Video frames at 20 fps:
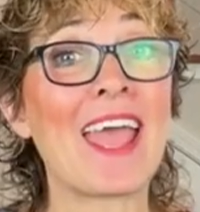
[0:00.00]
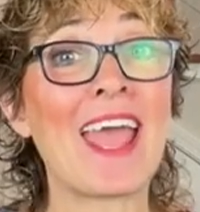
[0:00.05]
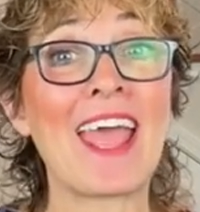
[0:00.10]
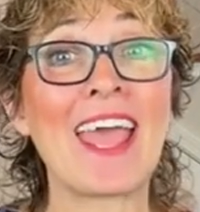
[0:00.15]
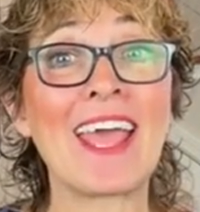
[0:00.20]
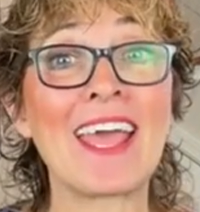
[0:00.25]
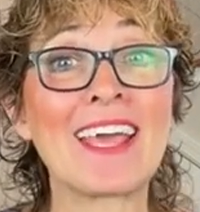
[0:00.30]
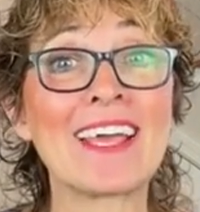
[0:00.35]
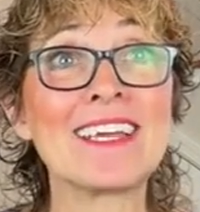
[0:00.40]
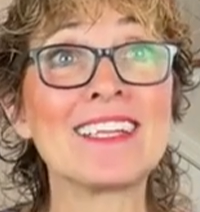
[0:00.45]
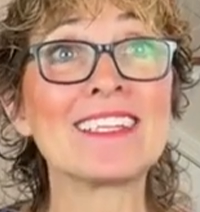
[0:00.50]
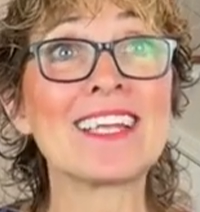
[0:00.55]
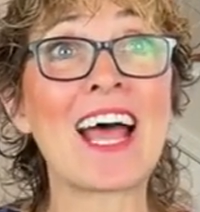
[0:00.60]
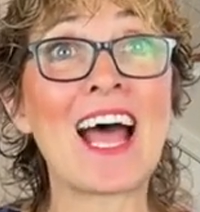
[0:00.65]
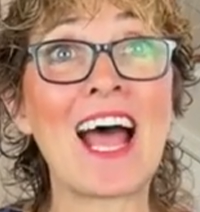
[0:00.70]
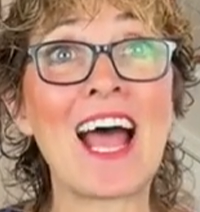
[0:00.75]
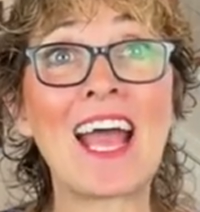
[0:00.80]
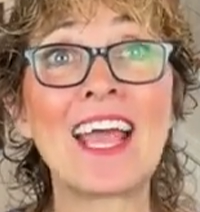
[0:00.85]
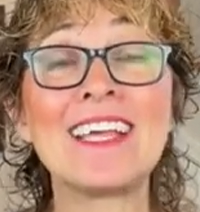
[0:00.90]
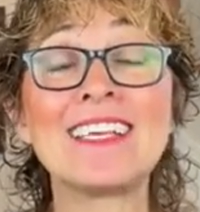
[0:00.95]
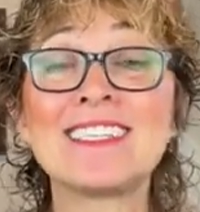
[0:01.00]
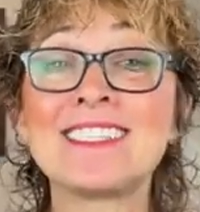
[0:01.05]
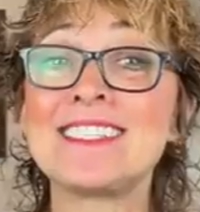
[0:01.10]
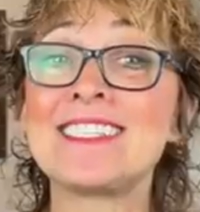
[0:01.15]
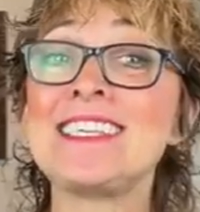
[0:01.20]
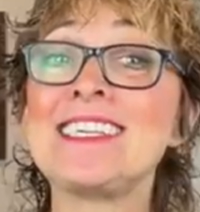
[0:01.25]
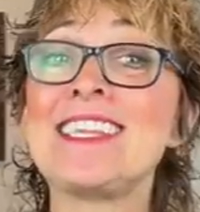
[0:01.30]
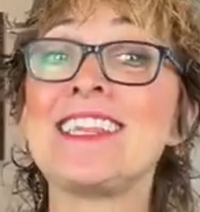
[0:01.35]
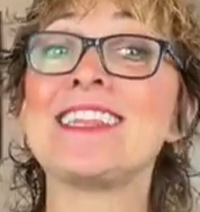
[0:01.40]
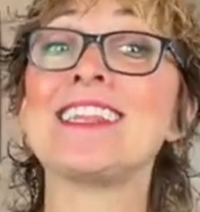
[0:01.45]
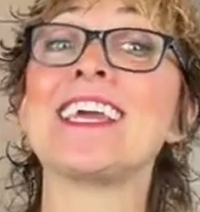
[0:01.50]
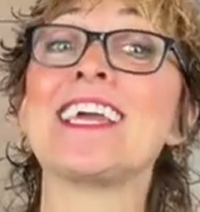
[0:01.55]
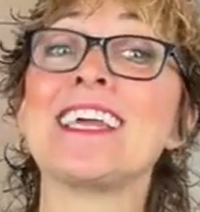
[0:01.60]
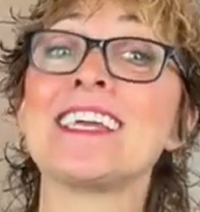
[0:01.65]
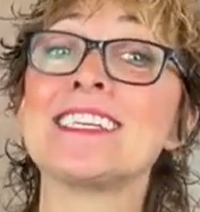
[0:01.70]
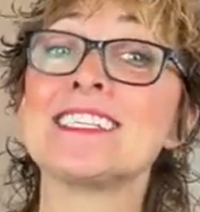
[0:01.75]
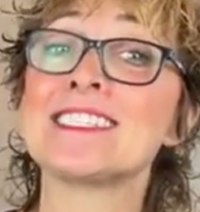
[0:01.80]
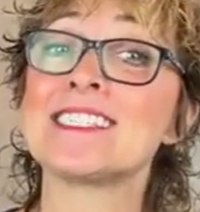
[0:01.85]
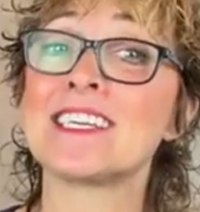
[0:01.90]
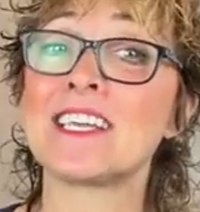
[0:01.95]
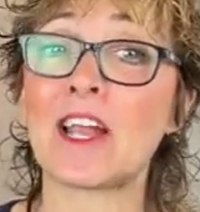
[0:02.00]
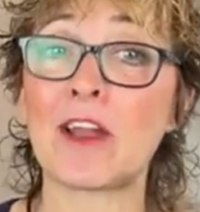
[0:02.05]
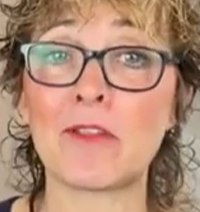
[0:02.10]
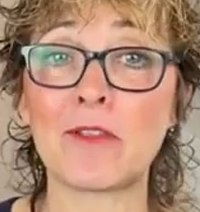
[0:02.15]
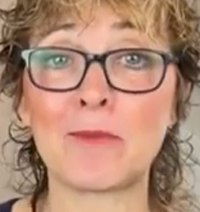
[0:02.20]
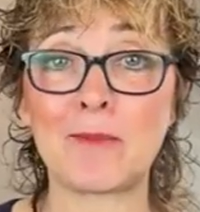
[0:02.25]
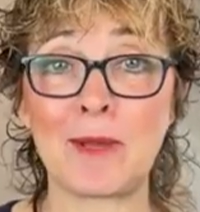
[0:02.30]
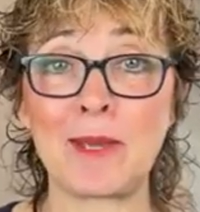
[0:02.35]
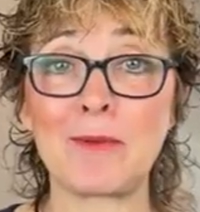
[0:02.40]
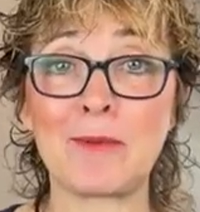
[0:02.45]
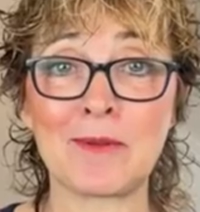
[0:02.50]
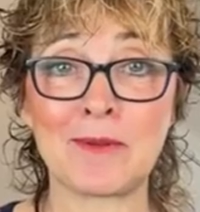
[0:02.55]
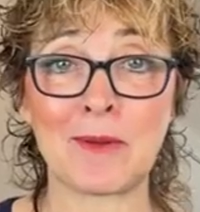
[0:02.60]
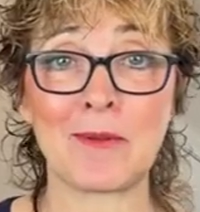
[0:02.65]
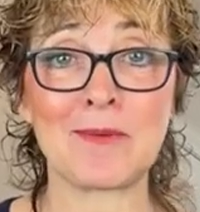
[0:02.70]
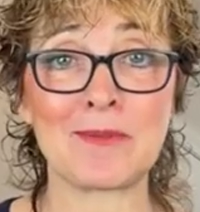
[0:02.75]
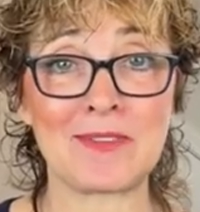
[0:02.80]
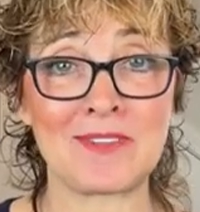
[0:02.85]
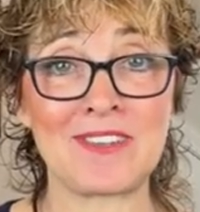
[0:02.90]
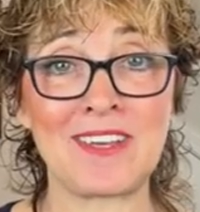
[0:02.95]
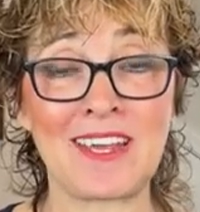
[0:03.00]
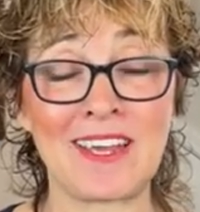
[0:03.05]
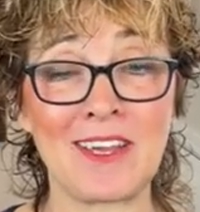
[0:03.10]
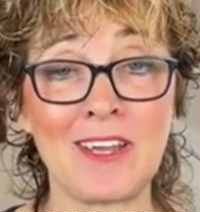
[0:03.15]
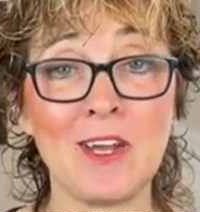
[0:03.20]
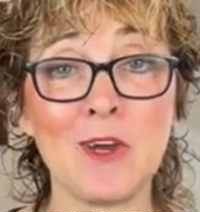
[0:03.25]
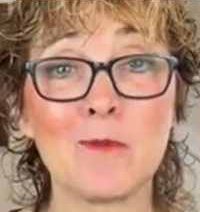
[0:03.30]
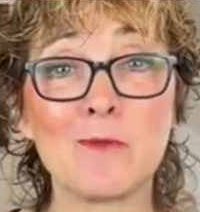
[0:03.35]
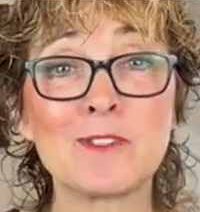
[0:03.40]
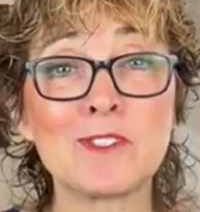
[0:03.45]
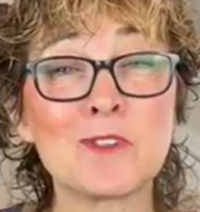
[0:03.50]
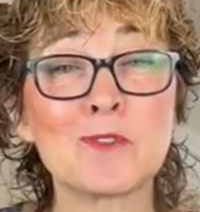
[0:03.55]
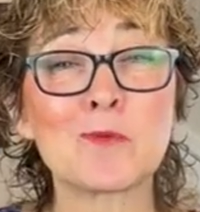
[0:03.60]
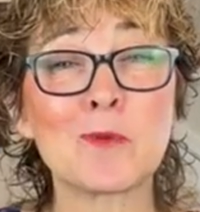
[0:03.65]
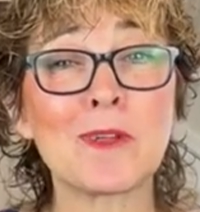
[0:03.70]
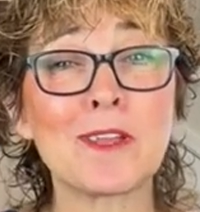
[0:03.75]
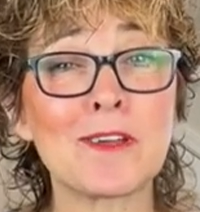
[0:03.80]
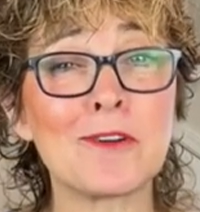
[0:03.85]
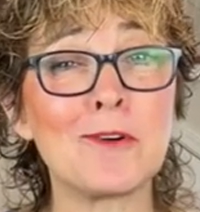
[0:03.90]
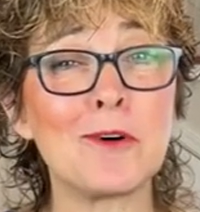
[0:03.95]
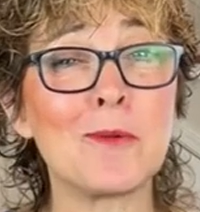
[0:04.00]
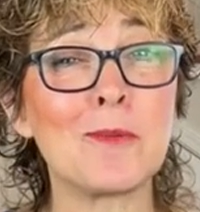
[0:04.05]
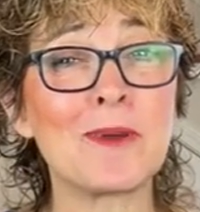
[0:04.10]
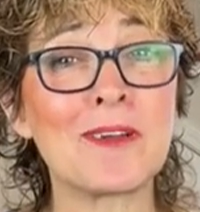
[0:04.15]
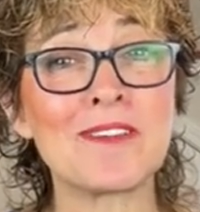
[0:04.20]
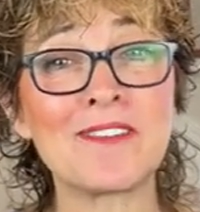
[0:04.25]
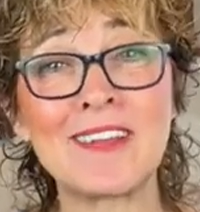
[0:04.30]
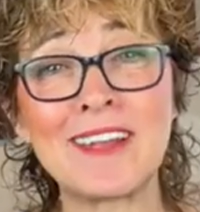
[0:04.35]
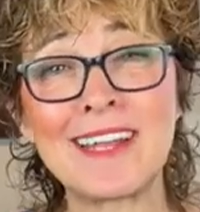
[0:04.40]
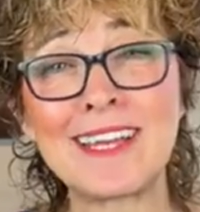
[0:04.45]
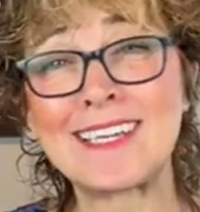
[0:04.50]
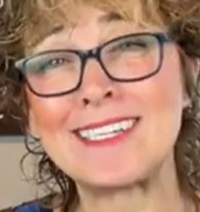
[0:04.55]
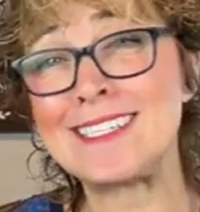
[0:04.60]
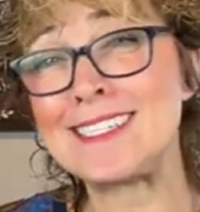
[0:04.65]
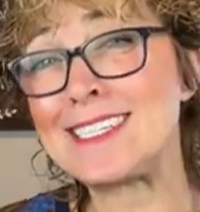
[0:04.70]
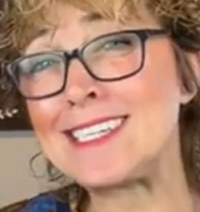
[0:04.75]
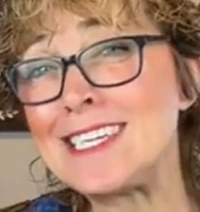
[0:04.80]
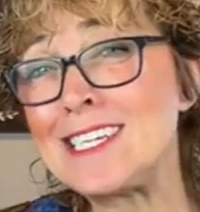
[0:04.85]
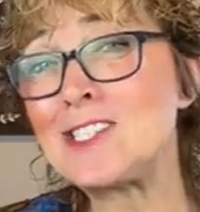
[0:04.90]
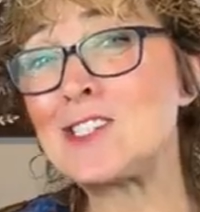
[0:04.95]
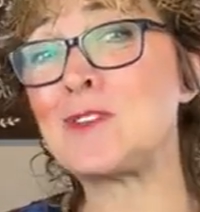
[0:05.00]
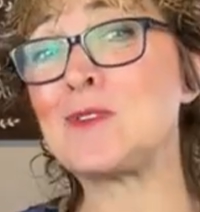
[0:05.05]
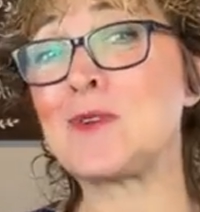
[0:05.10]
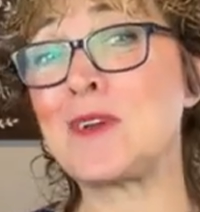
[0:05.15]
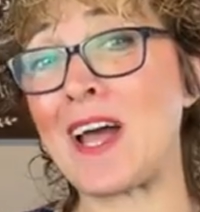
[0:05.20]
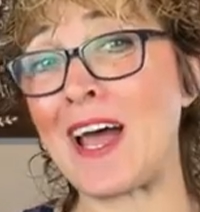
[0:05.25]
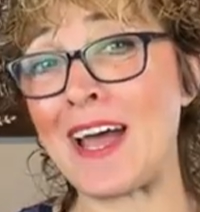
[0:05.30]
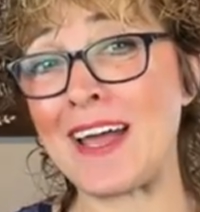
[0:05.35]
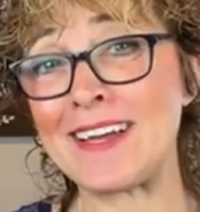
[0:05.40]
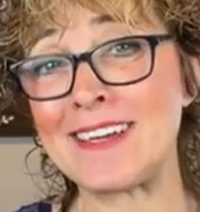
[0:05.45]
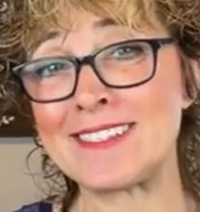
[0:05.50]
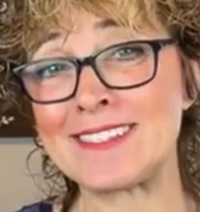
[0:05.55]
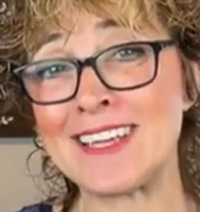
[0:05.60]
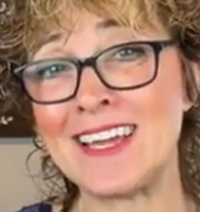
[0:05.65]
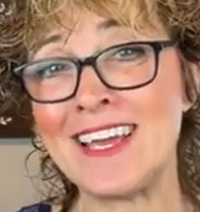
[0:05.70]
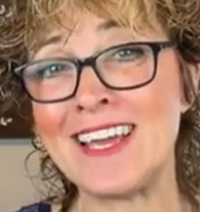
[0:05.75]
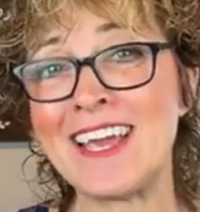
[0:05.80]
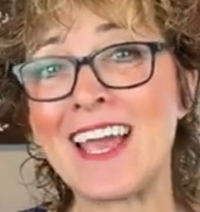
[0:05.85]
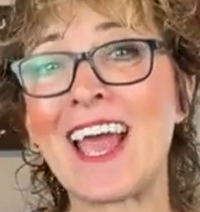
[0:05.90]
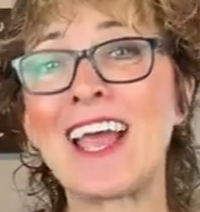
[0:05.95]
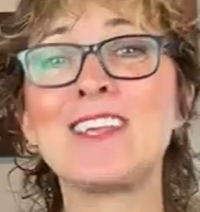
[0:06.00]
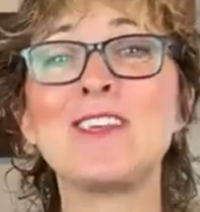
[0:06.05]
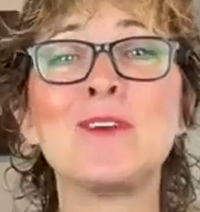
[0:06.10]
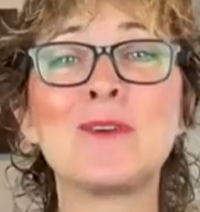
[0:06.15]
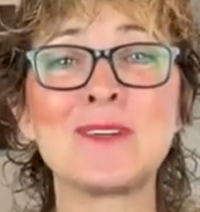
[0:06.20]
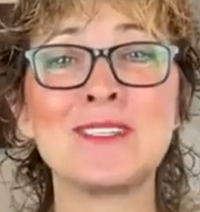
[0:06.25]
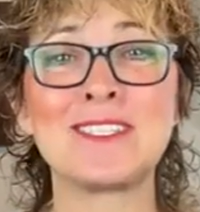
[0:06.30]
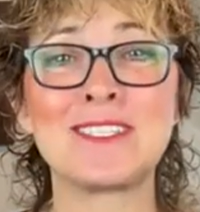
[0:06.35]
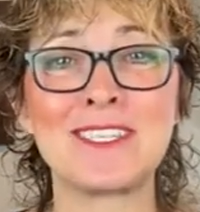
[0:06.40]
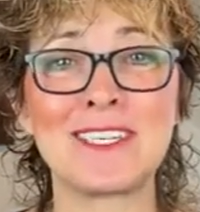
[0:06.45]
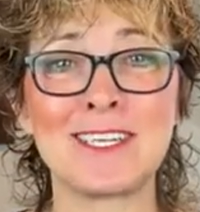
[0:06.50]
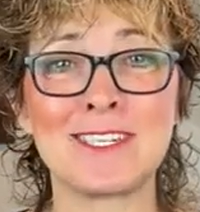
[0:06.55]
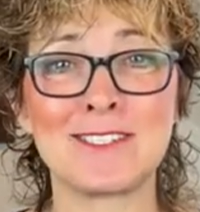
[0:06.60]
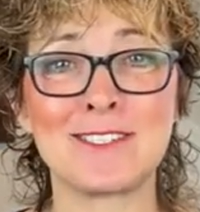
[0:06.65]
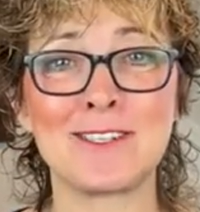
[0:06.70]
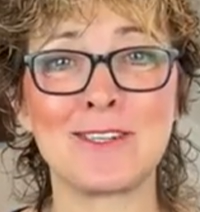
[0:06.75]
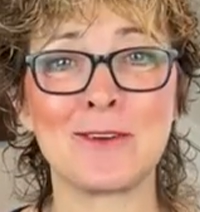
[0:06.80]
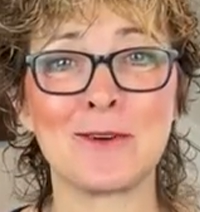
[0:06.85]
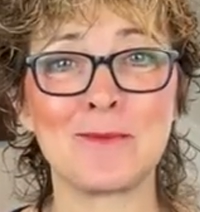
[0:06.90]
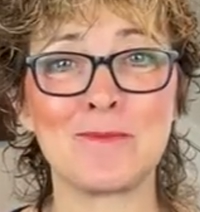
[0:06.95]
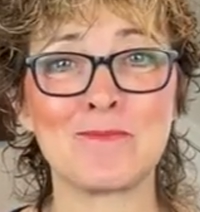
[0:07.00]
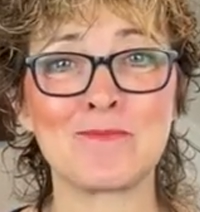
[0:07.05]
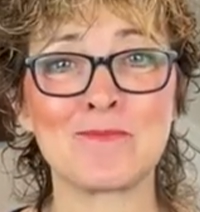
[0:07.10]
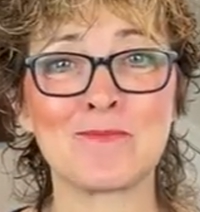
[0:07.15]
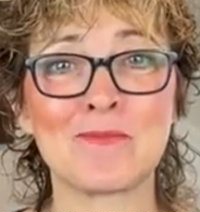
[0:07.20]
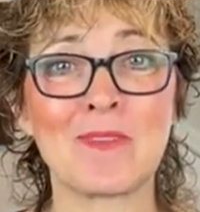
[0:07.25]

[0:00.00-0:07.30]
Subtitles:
and I see things that other people don't see, which is really cool because then I can teach you guys and you can see it too.